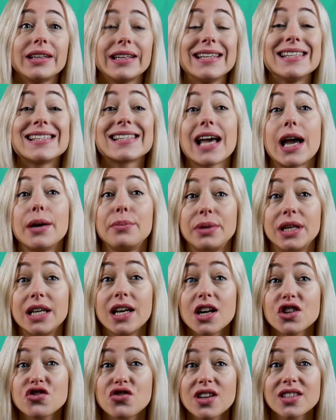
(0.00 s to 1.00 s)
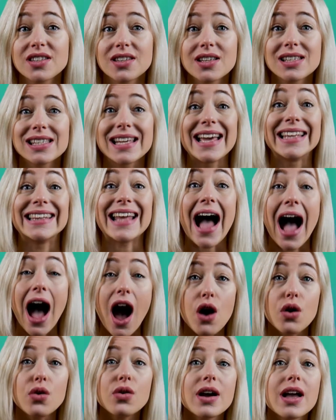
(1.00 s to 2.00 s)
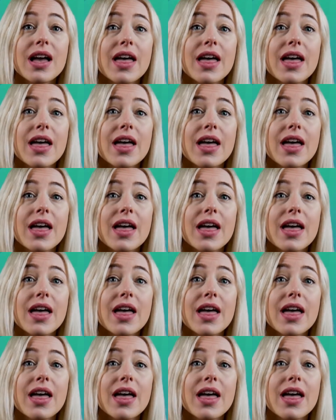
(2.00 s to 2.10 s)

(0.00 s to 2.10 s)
is IP addresses and how